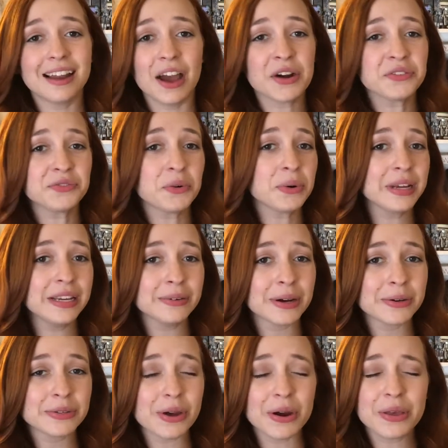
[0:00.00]
our four
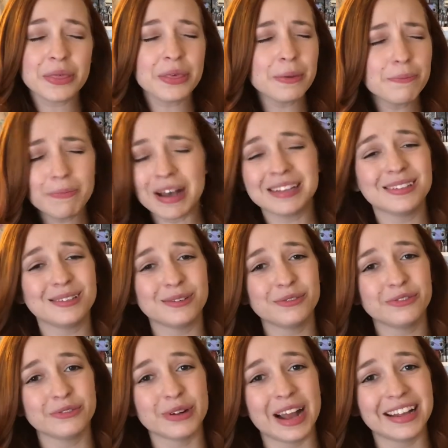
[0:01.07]
heroes are the best of
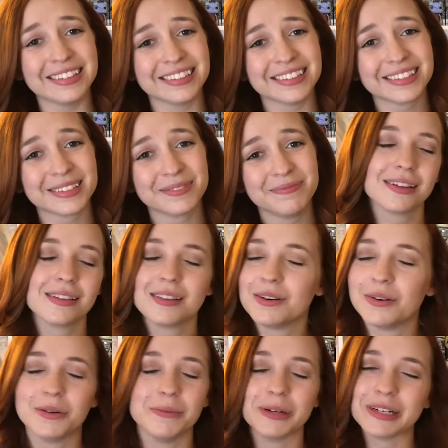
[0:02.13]
friends. The
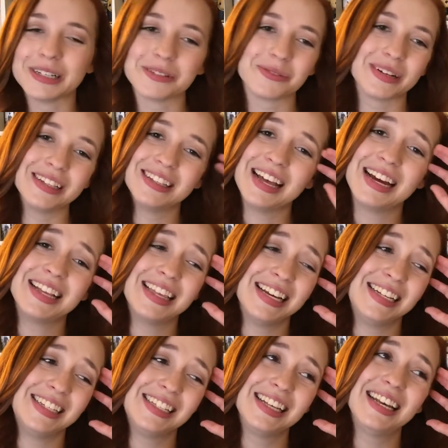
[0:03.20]
whole book is written like
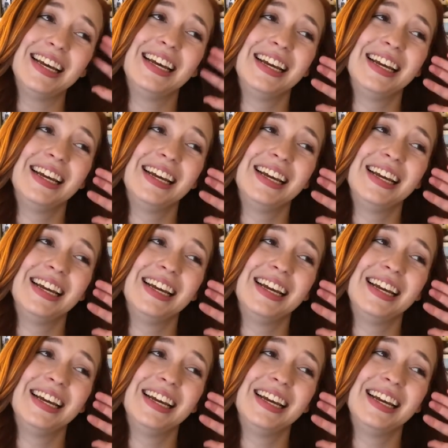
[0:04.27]
this.